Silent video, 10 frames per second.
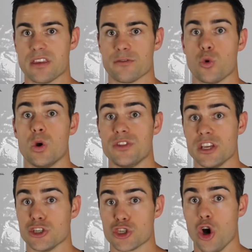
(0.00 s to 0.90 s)
They've quit
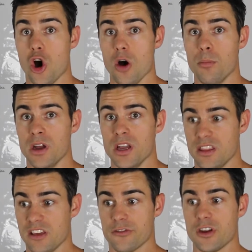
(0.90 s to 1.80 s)
their job,
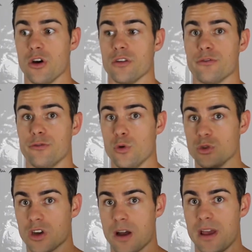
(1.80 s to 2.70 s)
they've gone
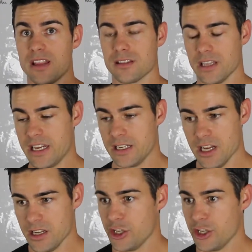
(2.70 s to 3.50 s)
full-time athlete,